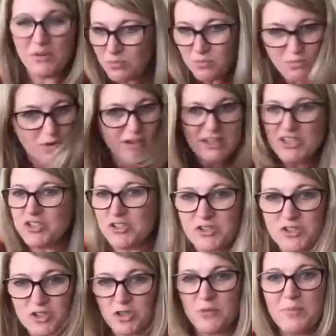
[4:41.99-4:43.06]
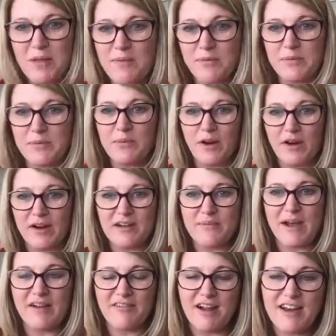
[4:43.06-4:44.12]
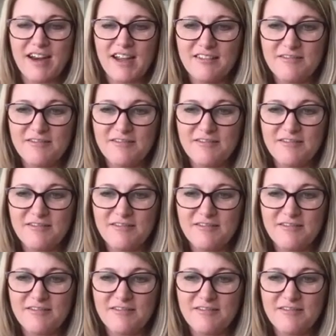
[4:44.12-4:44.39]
What issues should people be worried about right now?